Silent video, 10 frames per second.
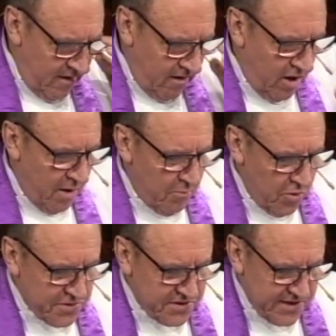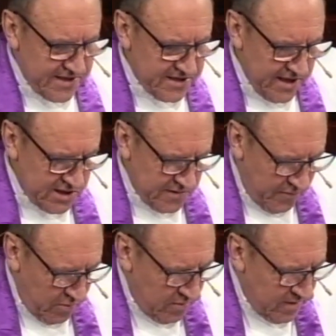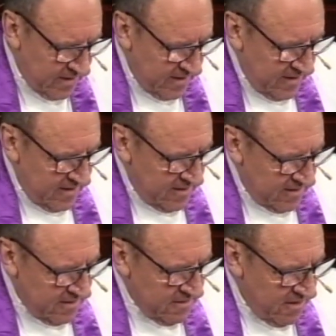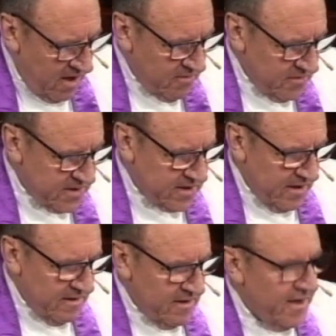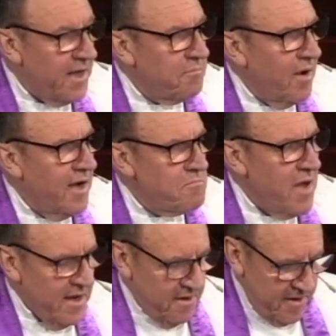are more successful than those led by men.